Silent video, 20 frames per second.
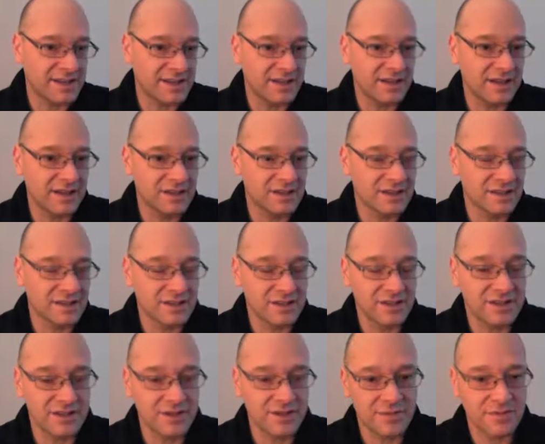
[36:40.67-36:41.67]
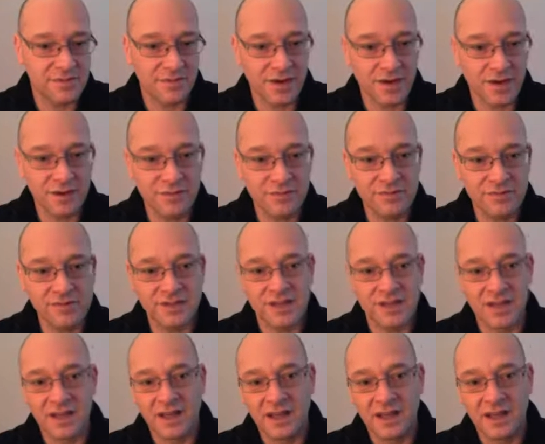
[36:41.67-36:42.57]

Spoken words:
in terms of loans,